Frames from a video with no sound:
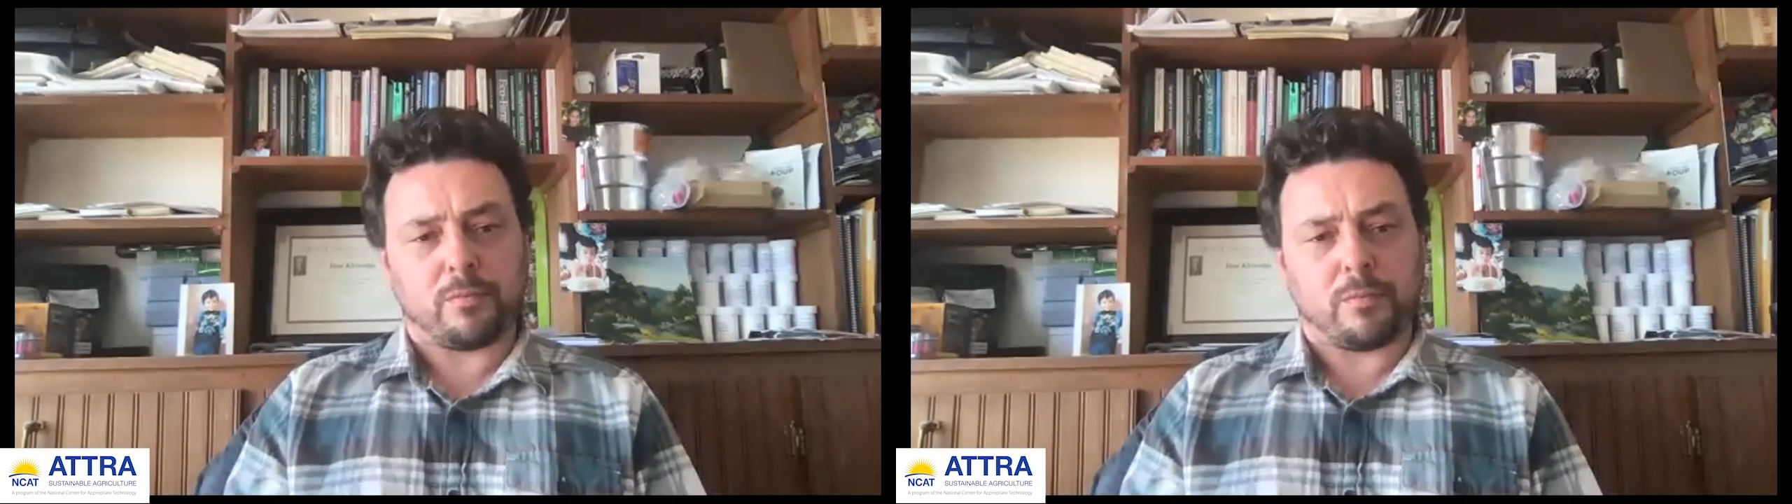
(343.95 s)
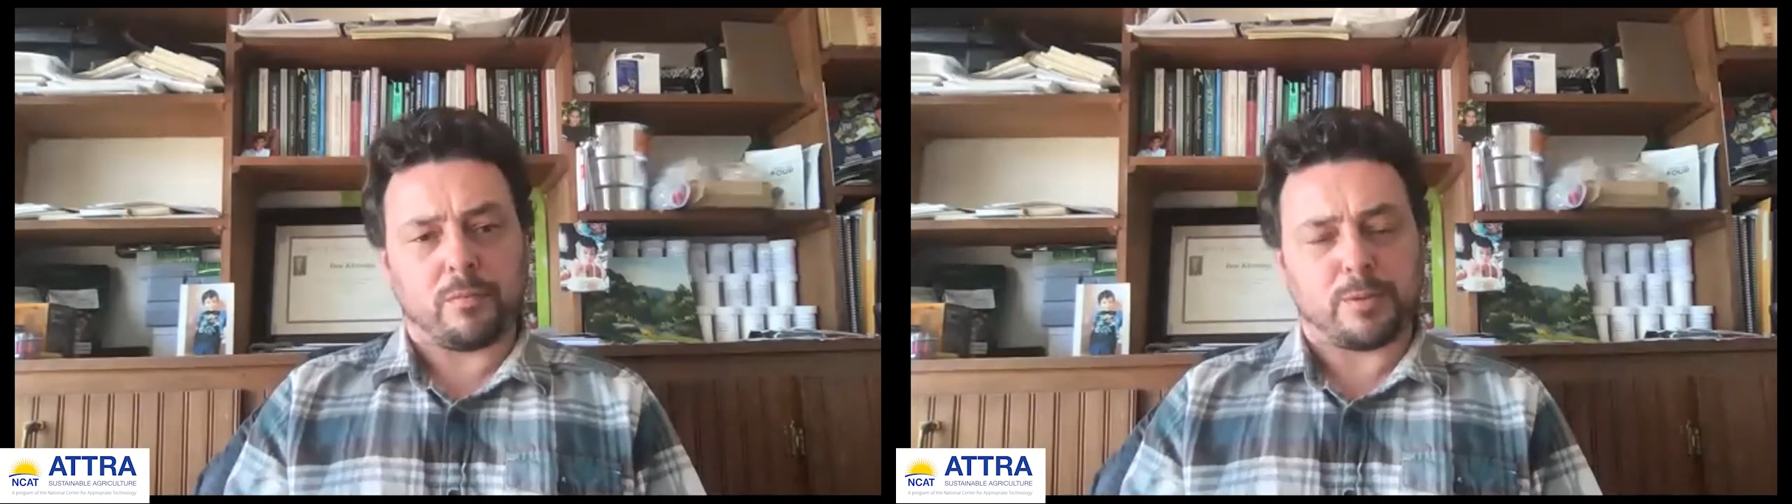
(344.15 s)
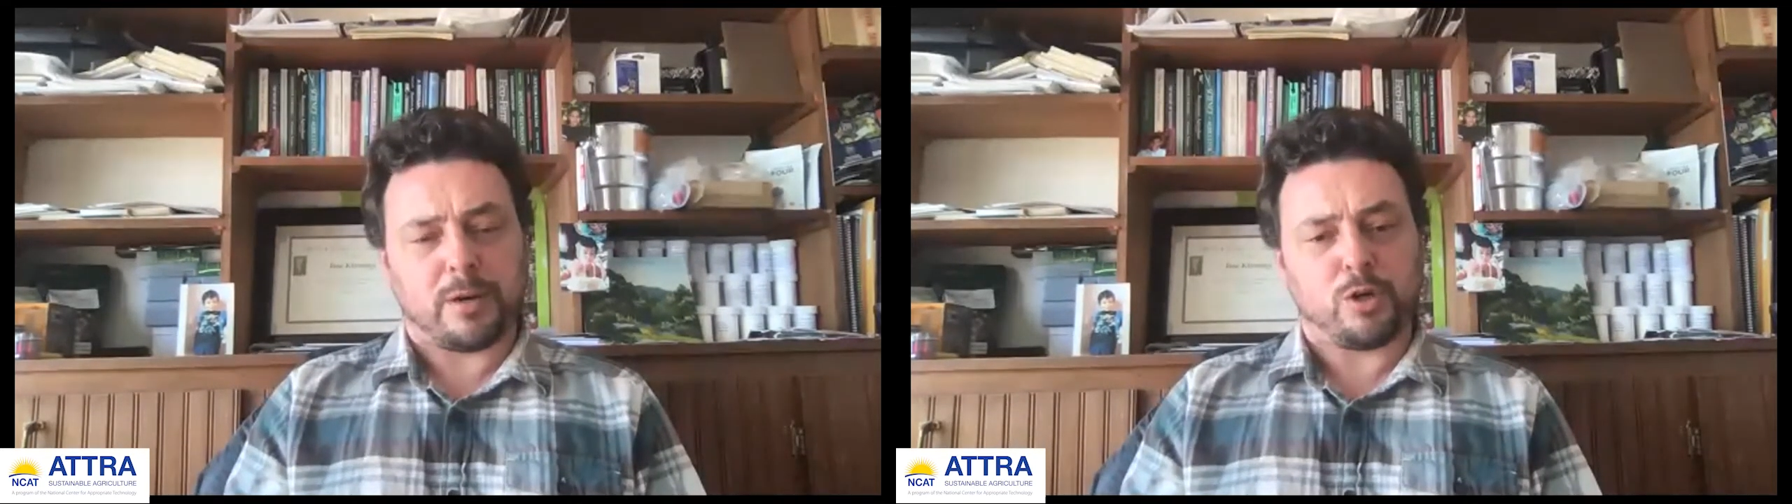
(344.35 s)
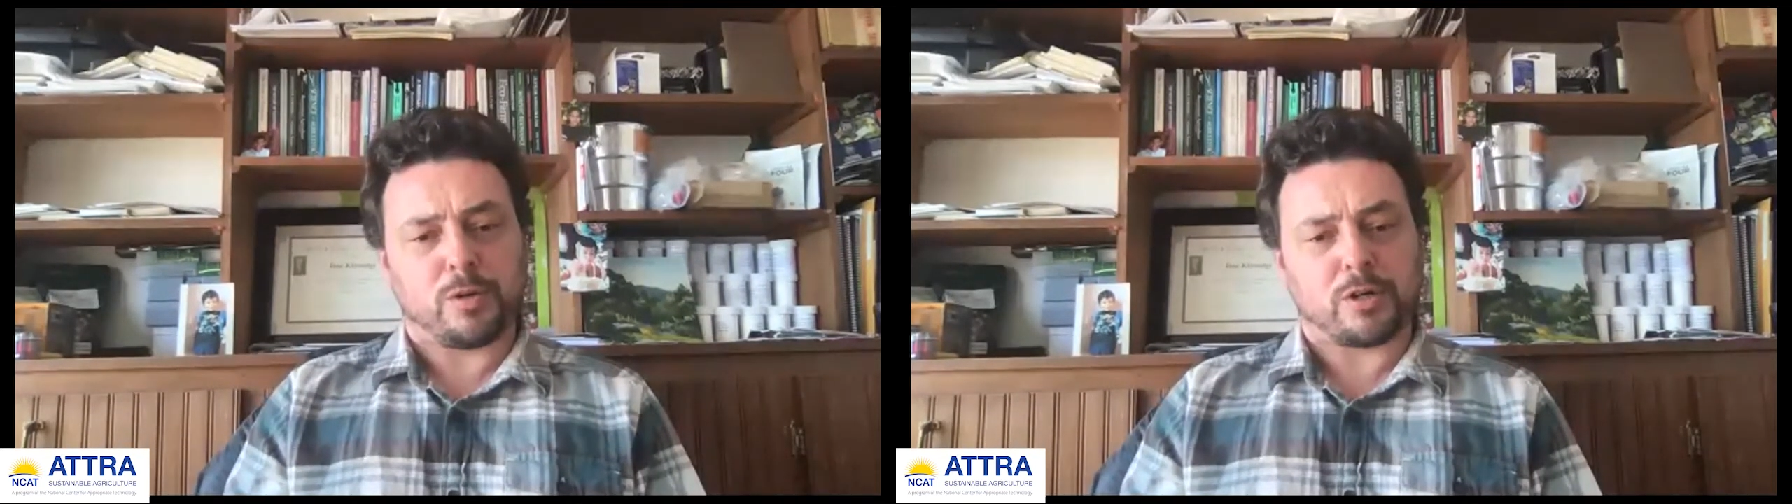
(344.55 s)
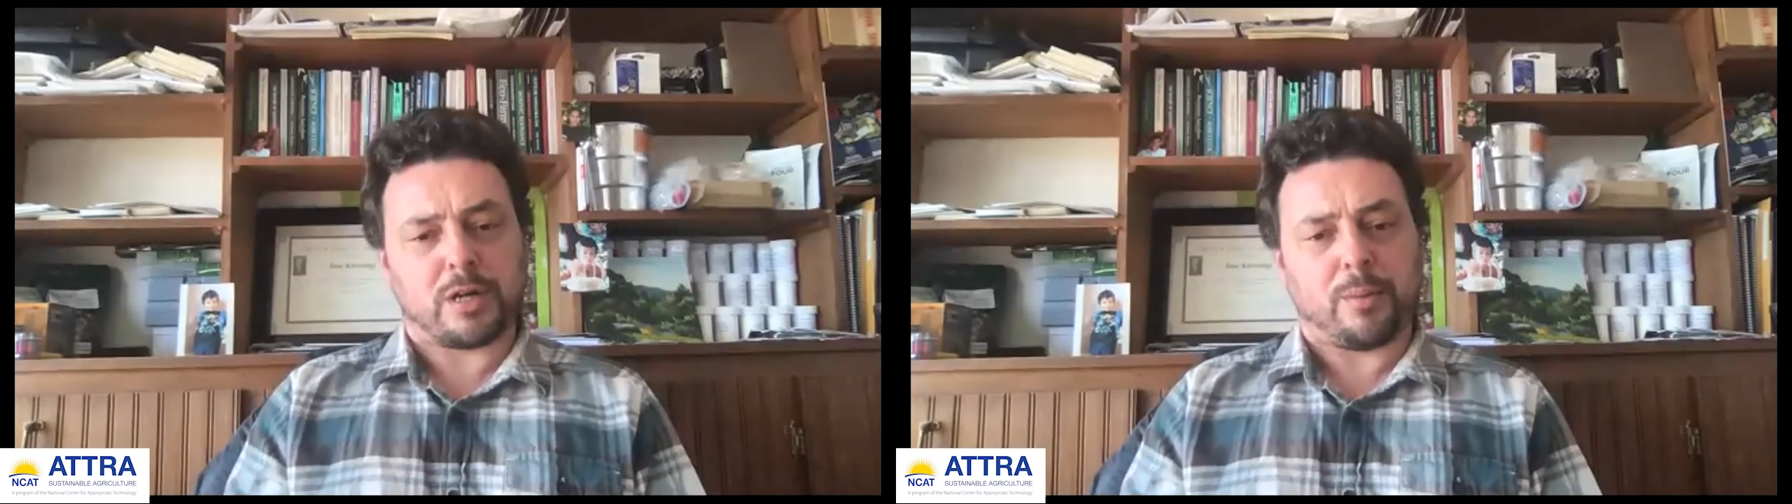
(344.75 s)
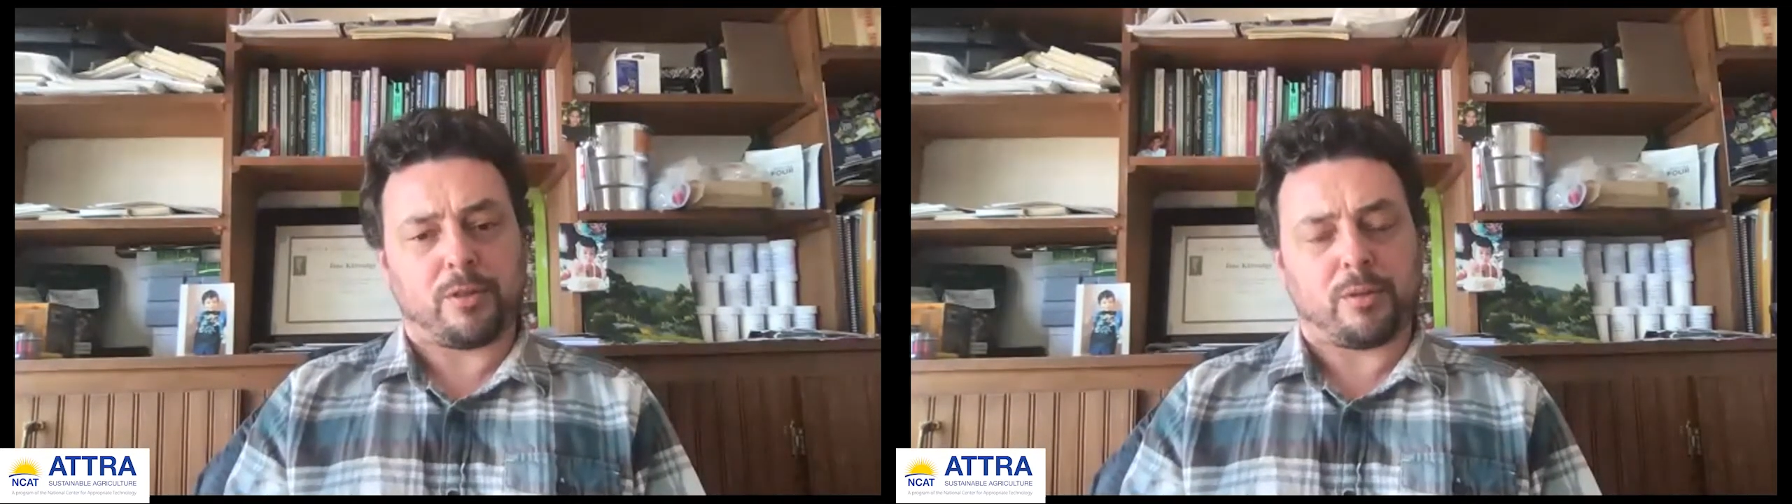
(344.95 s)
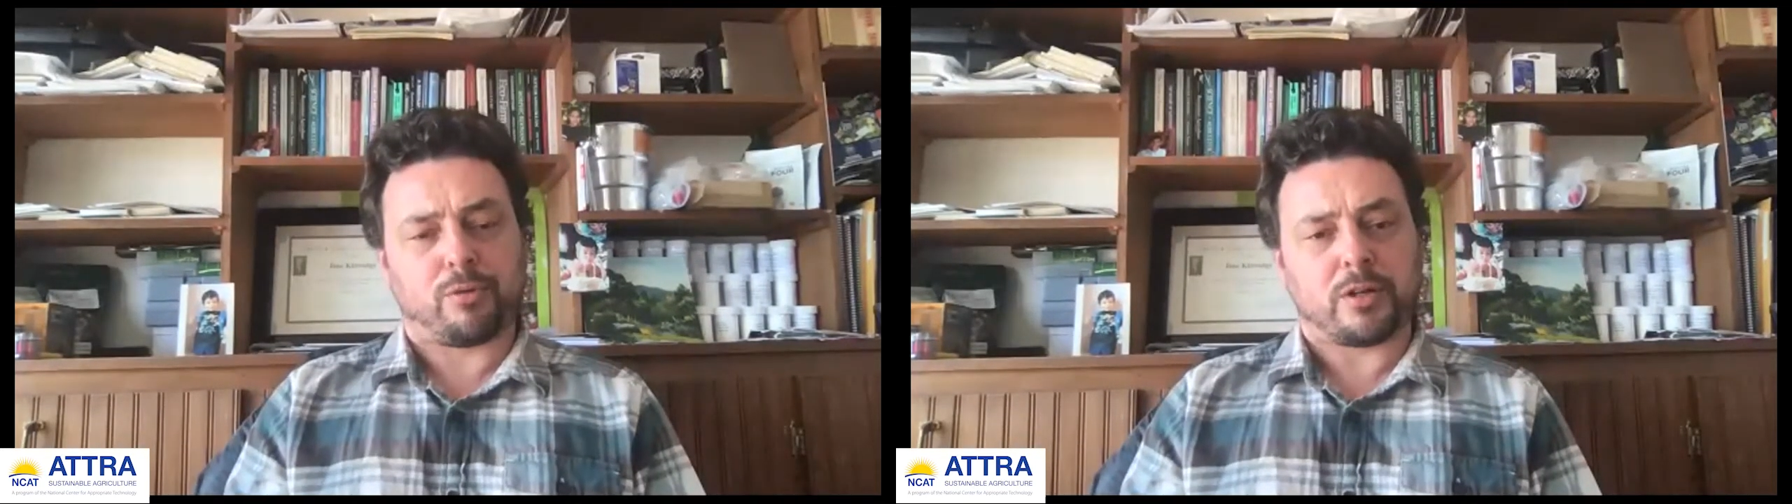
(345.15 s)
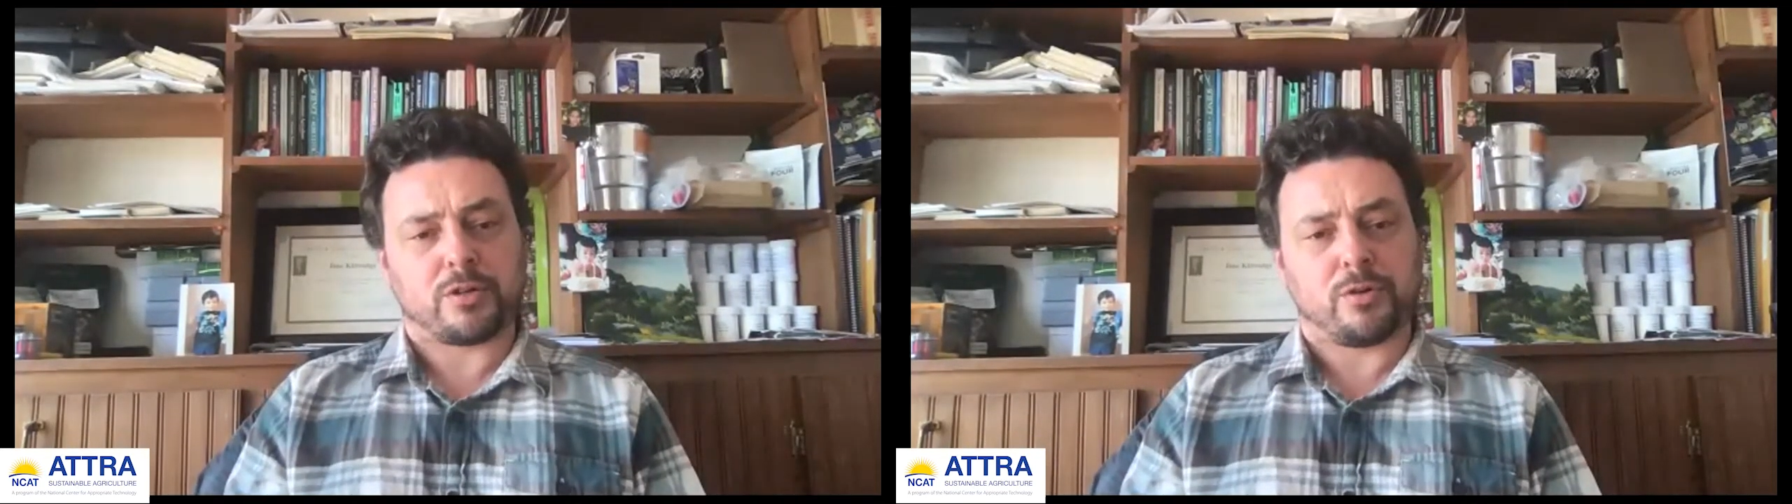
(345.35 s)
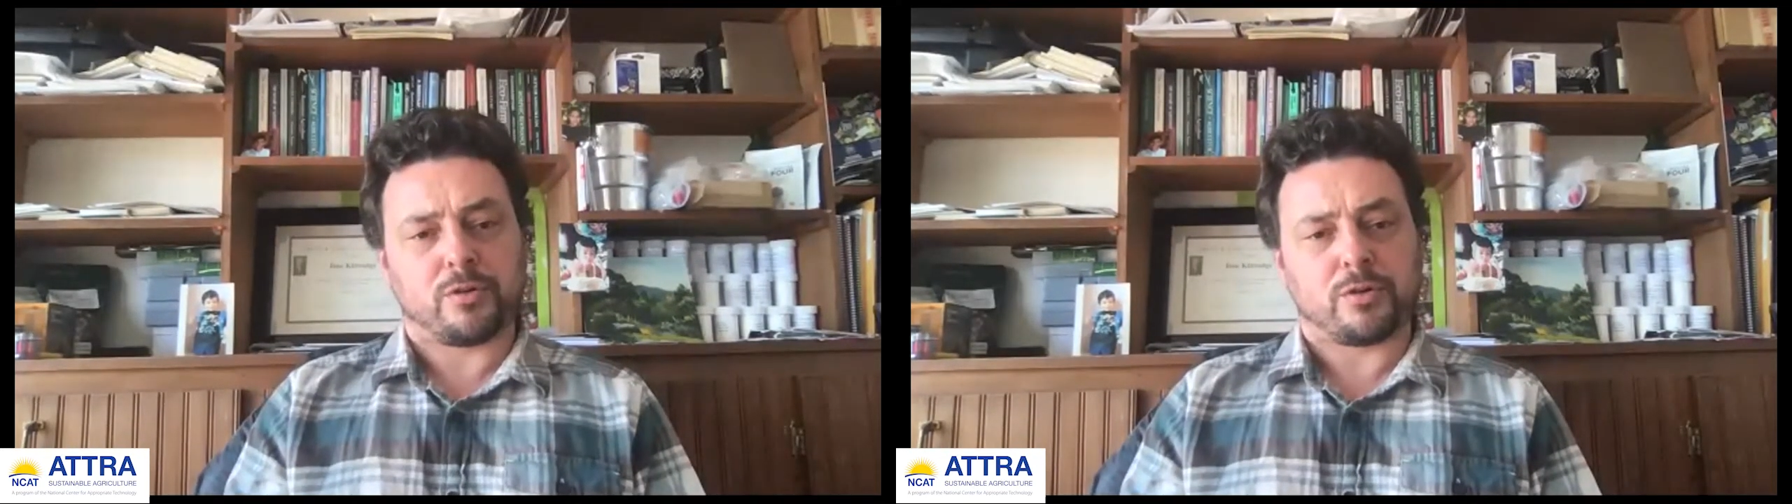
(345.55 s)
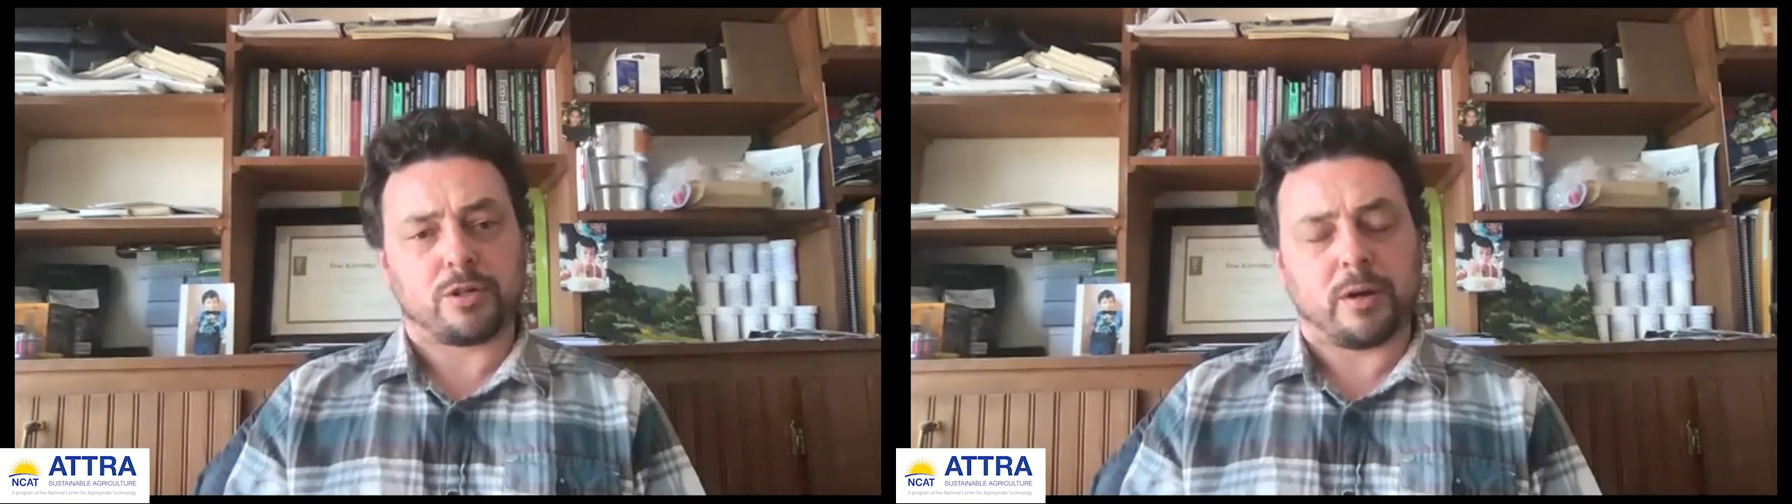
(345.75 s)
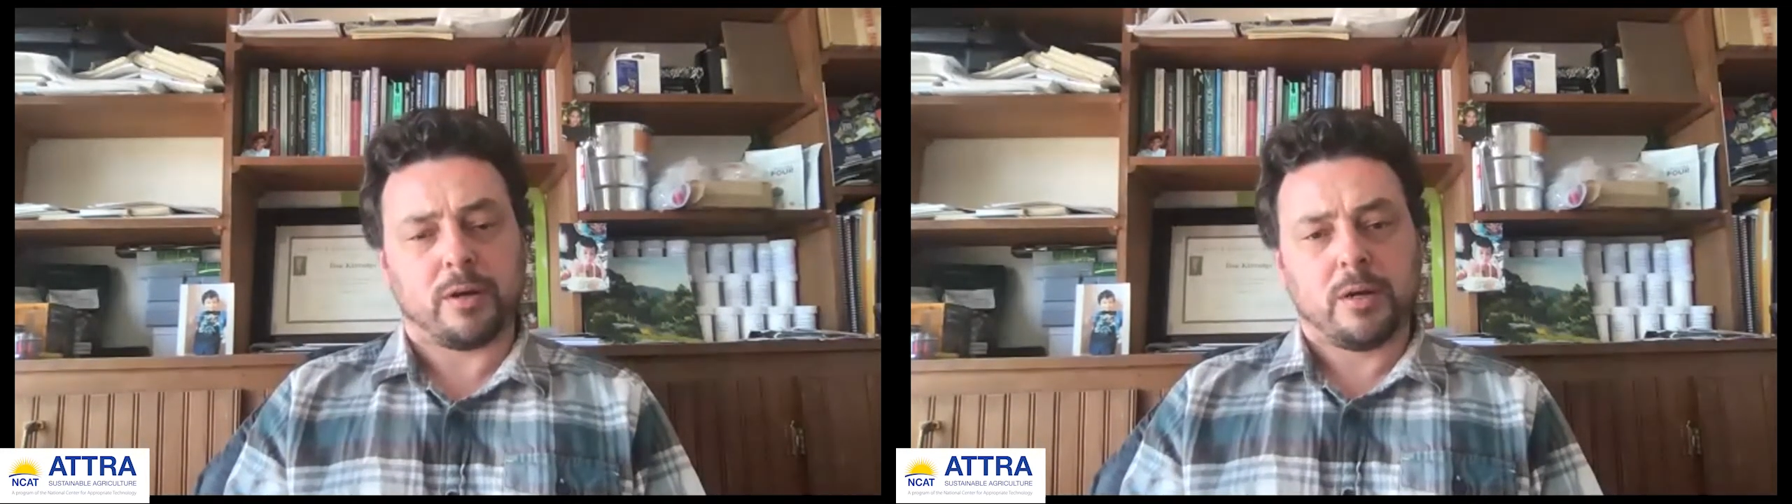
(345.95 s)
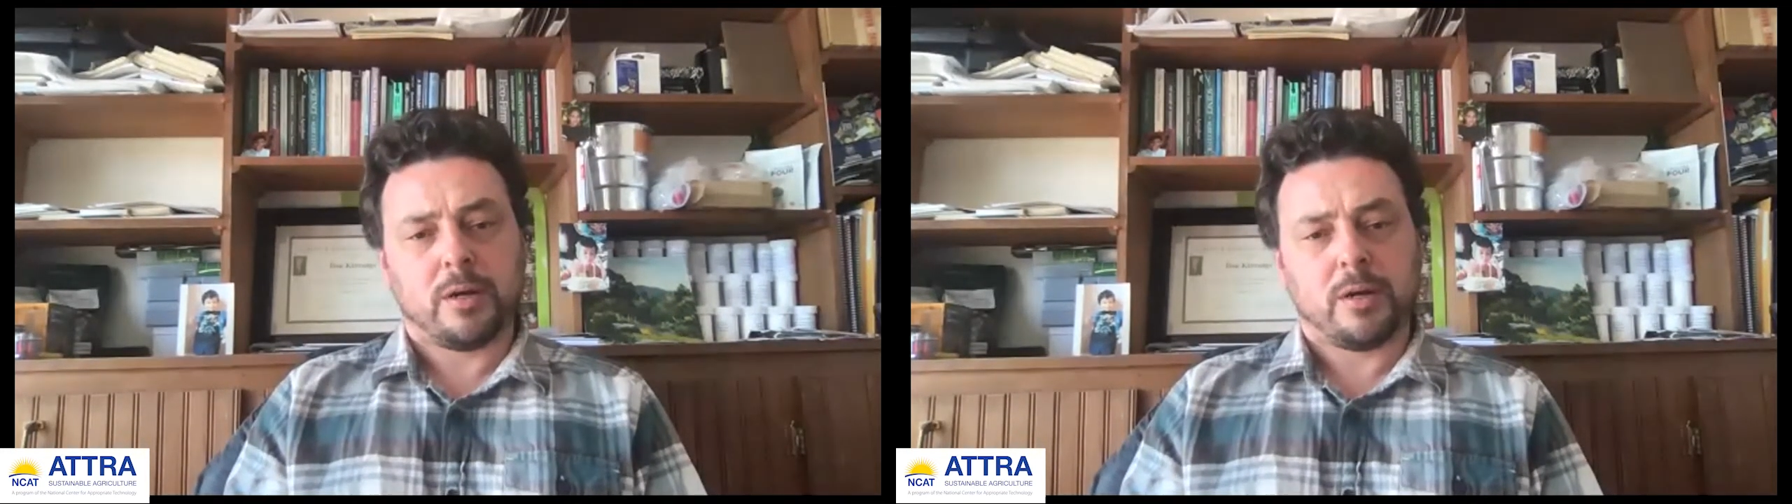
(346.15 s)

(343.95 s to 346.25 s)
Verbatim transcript: not spending too much time on the broad strokes, but